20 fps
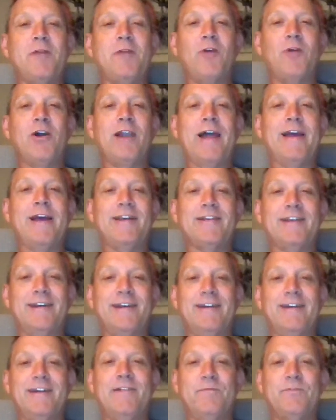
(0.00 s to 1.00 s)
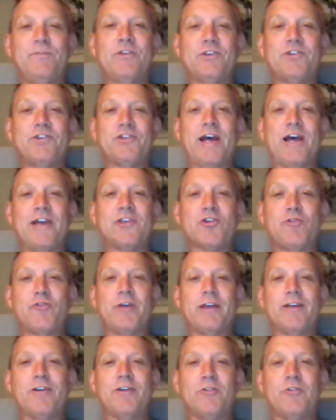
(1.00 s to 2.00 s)
my late stage
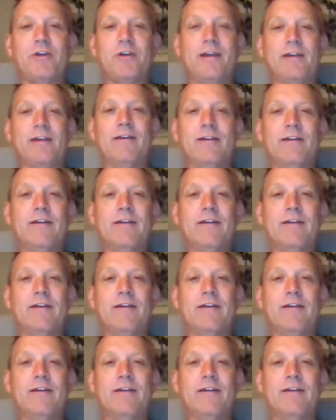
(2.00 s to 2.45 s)
cricket career.